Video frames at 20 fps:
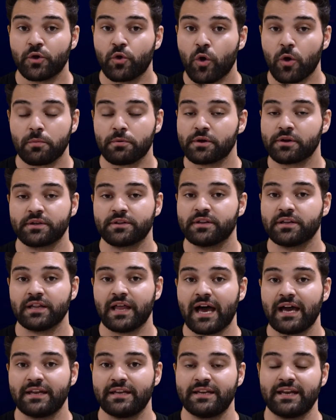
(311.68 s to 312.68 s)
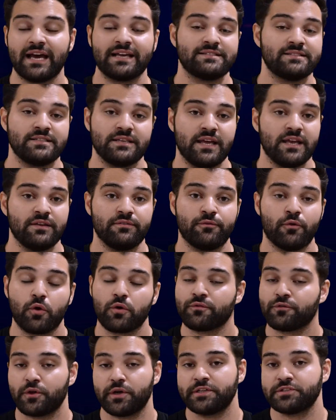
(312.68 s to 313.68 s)
incorporated the line in
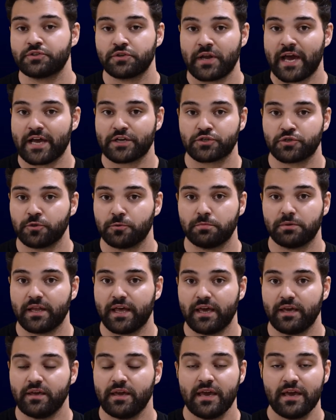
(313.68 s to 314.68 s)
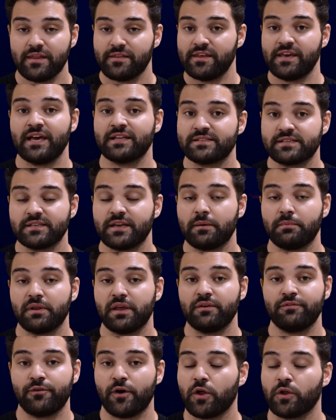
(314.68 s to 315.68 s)
1984 for international play, the
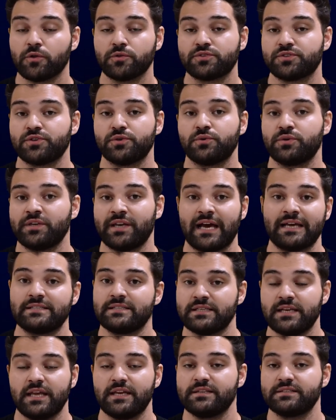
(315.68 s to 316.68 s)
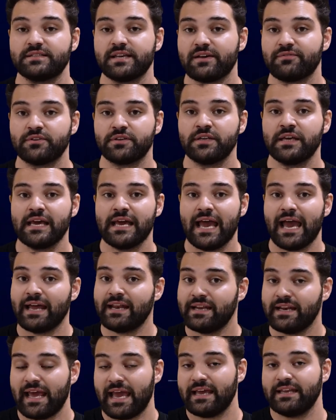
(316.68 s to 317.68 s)
NCAA followed suit in 1987,
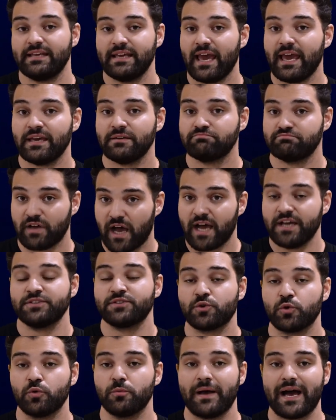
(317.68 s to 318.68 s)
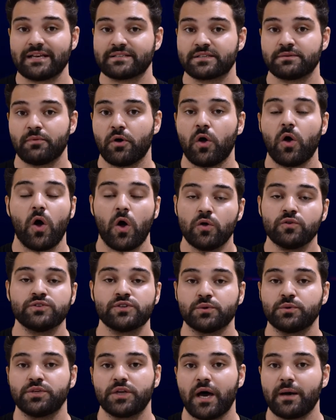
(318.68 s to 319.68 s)
and in 88, high school basketball
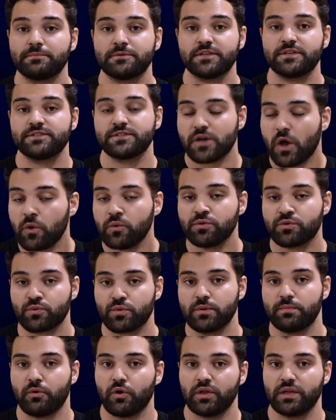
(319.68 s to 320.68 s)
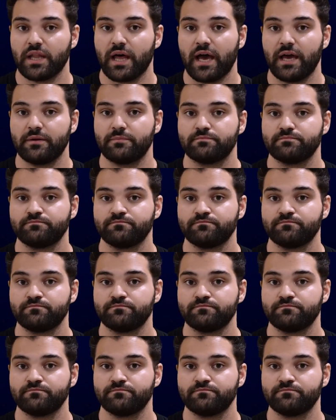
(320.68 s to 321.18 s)
also adopted its own three-point line.